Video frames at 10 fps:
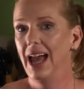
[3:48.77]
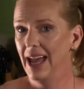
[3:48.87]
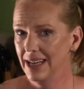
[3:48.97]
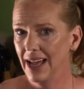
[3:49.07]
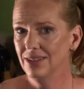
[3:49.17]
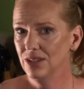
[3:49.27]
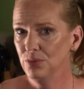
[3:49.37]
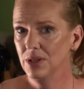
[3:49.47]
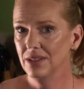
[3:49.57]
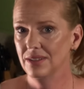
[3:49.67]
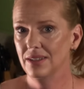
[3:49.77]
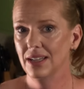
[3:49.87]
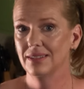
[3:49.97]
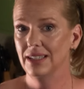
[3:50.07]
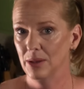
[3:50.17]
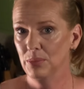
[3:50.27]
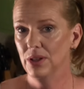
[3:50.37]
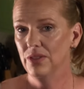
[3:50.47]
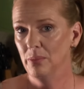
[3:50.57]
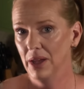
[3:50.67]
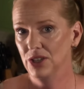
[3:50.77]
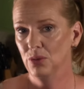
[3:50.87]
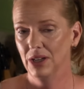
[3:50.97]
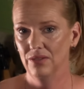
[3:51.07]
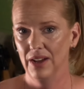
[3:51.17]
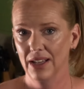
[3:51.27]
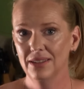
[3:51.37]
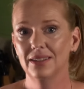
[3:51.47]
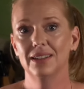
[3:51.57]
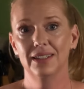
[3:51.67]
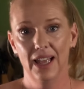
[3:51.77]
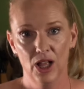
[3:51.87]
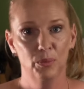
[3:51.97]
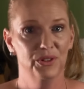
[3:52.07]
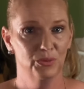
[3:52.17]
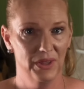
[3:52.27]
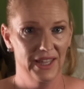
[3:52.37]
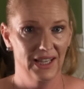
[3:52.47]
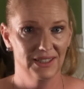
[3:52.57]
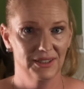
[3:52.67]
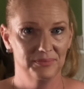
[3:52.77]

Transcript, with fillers: and asked if we could see a sample of the menu in advance to help us with that.